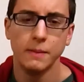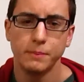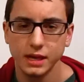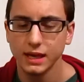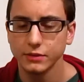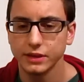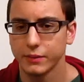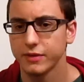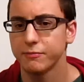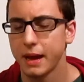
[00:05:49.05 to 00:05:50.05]
being able to
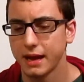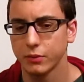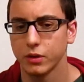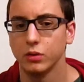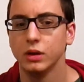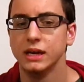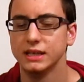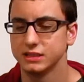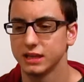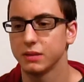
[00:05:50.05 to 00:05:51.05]
get rid of back row
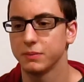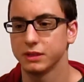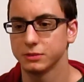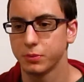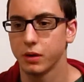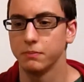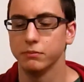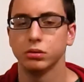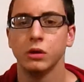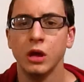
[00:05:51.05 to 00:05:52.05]
is not the biggest
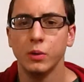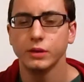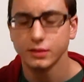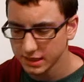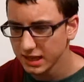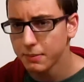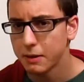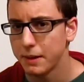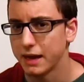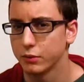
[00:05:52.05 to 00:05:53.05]
problem. When you think
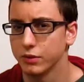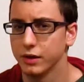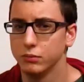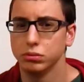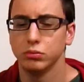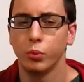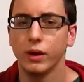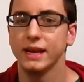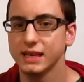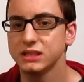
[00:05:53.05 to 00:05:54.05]
about back row though,
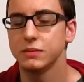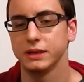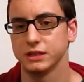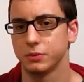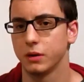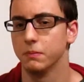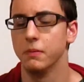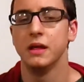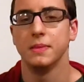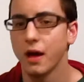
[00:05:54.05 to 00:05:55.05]
what is the biggest problem?
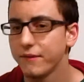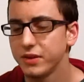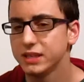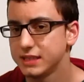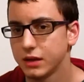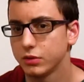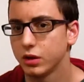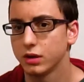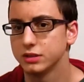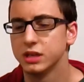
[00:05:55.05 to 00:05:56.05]
Not face down
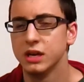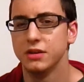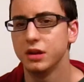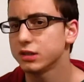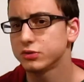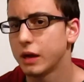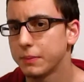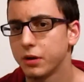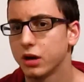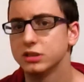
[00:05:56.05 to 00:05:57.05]
cards, not
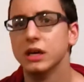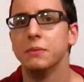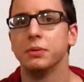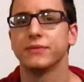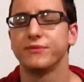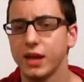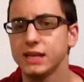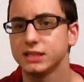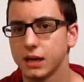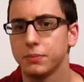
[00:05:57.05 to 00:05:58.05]
trap cards, but
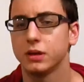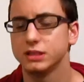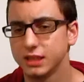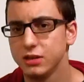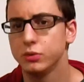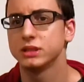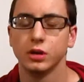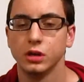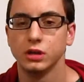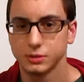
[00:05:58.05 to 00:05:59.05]
face up
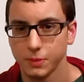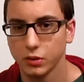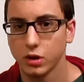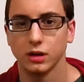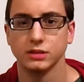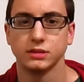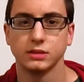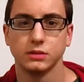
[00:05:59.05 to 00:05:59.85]
continuous spell cards.